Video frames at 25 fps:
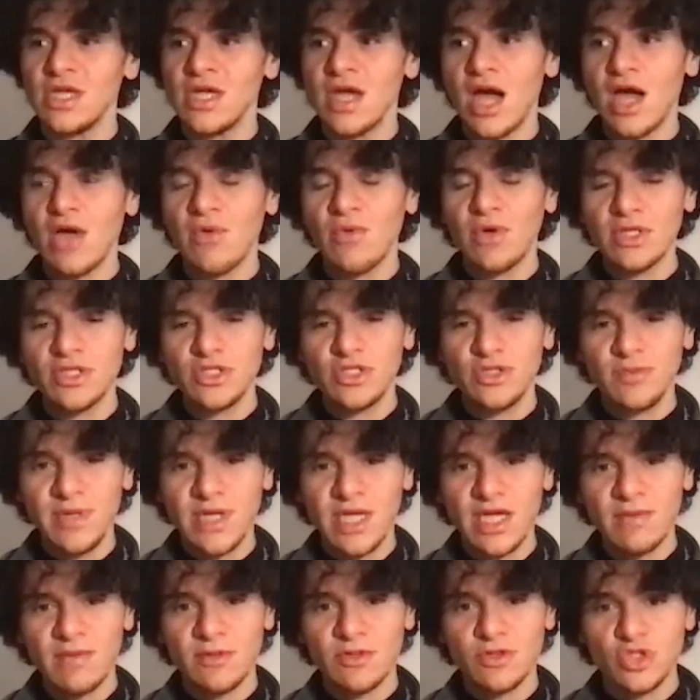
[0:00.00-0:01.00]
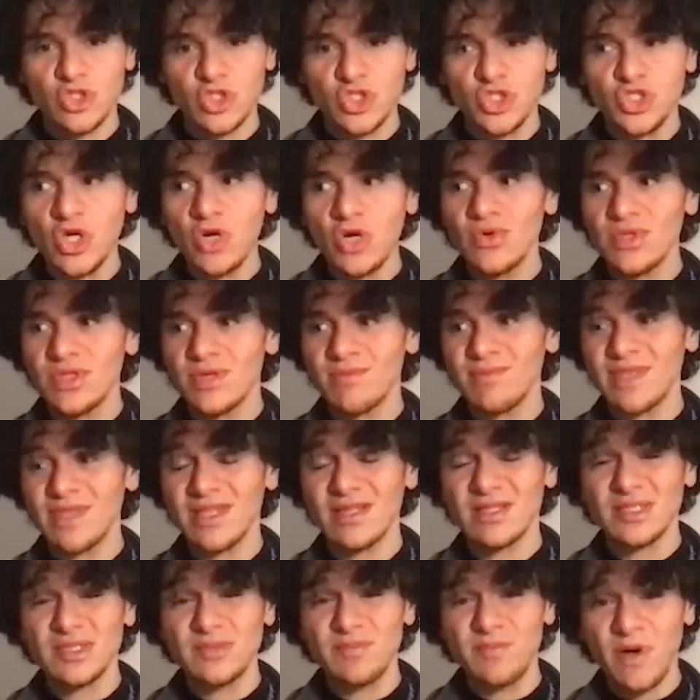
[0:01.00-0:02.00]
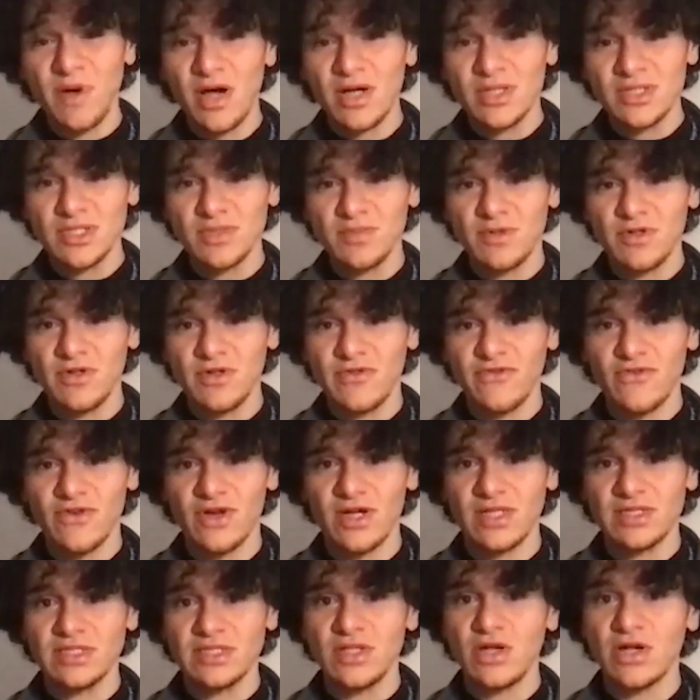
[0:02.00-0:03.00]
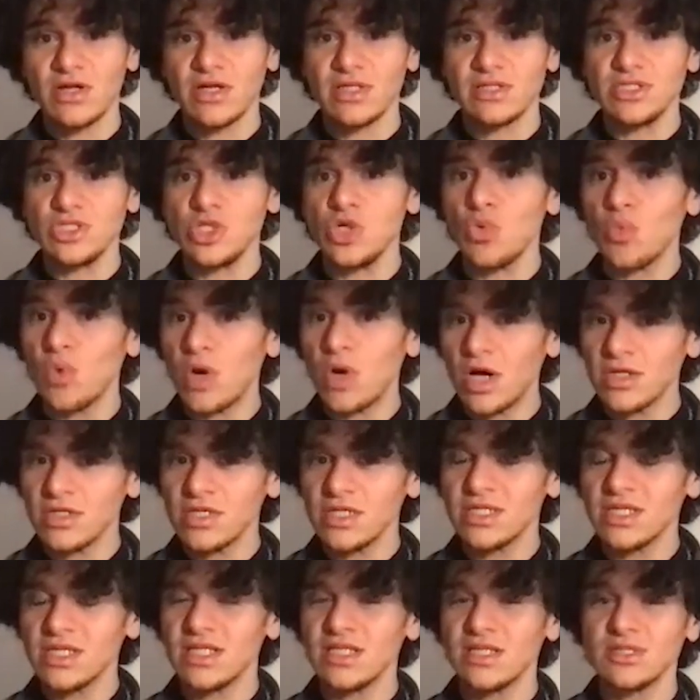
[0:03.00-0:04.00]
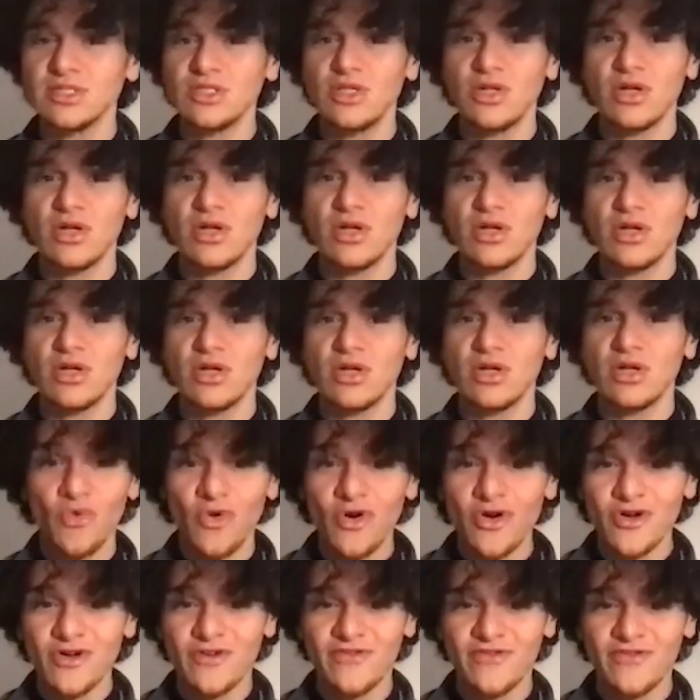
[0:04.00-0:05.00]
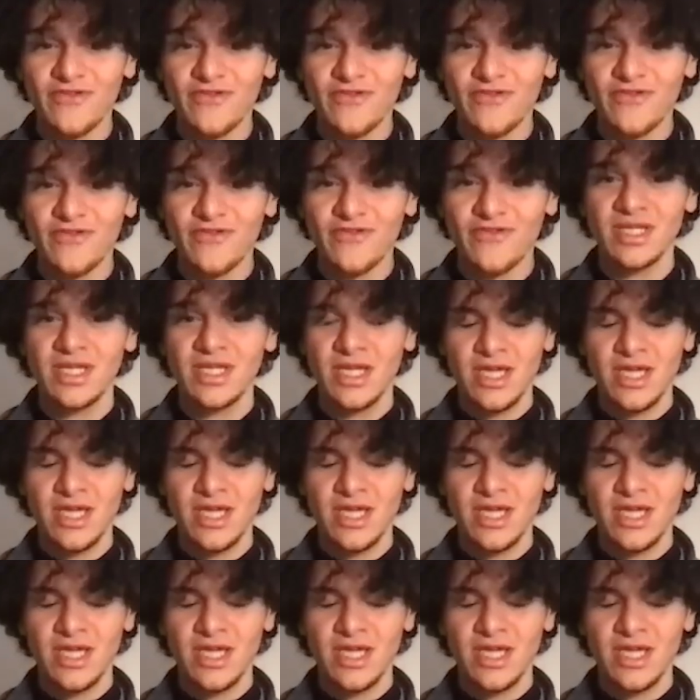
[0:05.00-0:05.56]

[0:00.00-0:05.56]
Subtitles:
I want to be able to show them that it's possible for as long as you want it and as long as you work for it.